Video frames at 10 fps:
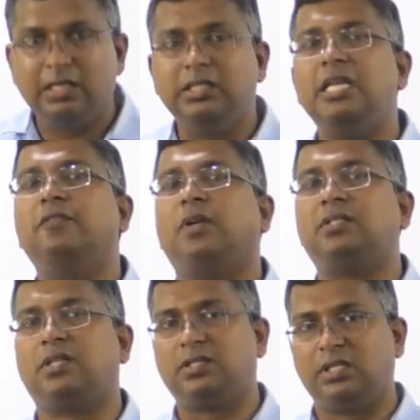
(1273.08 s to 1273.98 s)
the
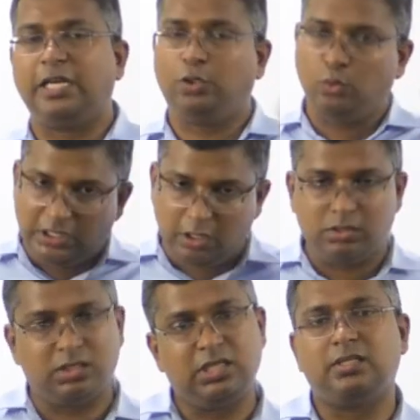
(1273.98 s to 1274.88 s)
infrastructure, that too in the
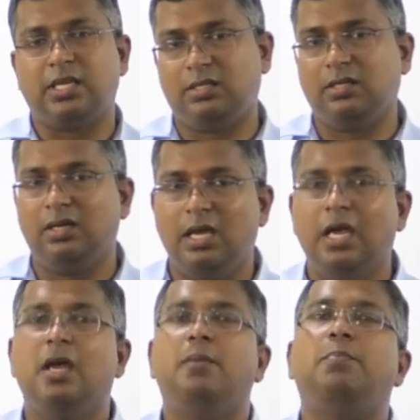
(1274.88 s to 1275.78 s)
logistics sector.
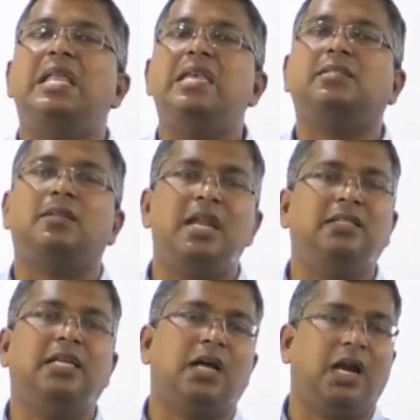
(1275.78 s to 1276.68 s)
Please
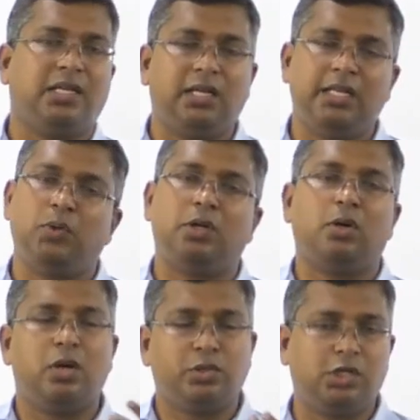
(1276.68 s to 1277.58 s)
read that article, it will
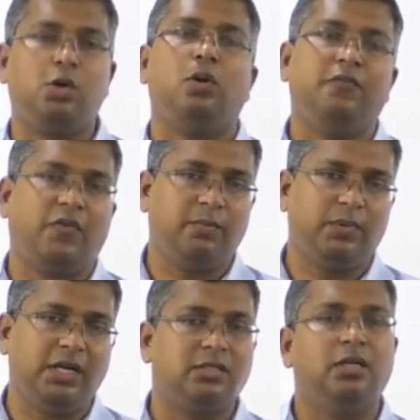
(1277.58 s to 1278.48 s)
cost you only five
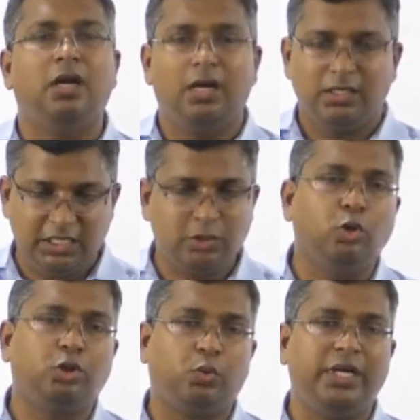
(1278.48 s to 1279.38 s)
minutes. Just
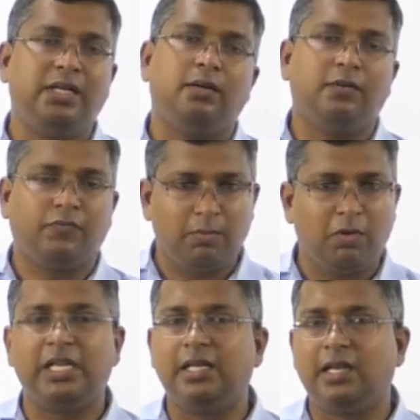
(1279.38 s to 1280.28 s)
go through it from
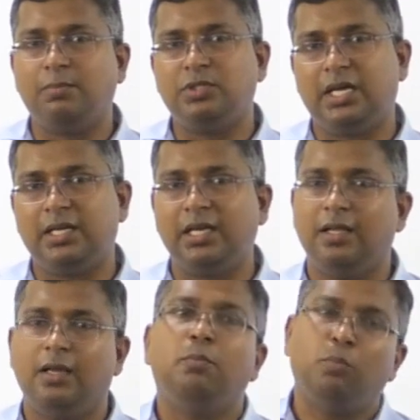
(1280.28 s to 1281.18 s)
our Telegram channel.
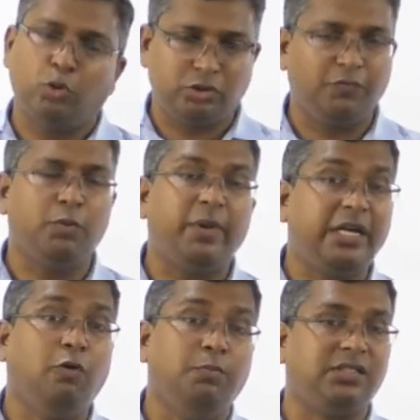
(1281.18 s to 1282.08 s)
Most of you might
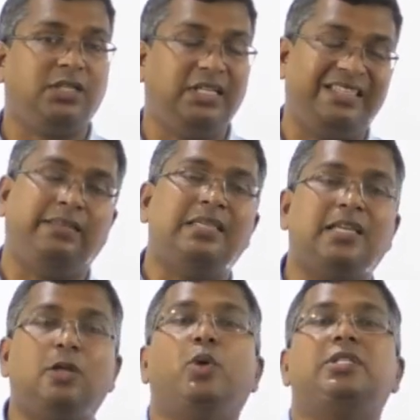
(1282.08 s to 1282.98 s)
have missed it. See, these
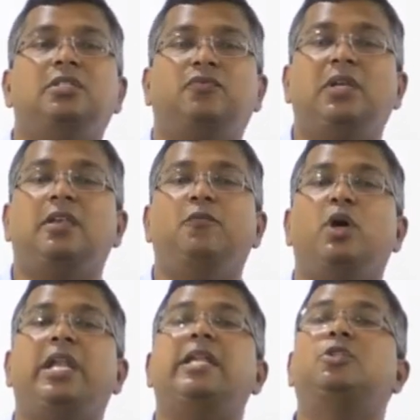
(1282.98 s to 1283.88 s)
are the questions will give
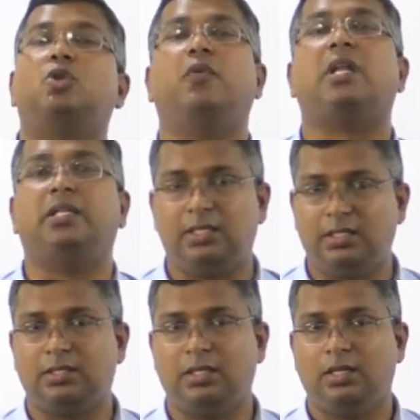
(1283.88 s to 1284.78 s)
you an edge over
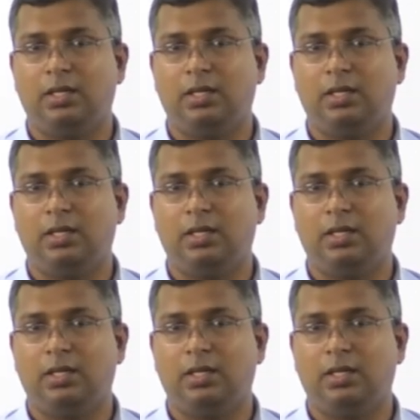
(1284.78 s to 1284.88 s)
others.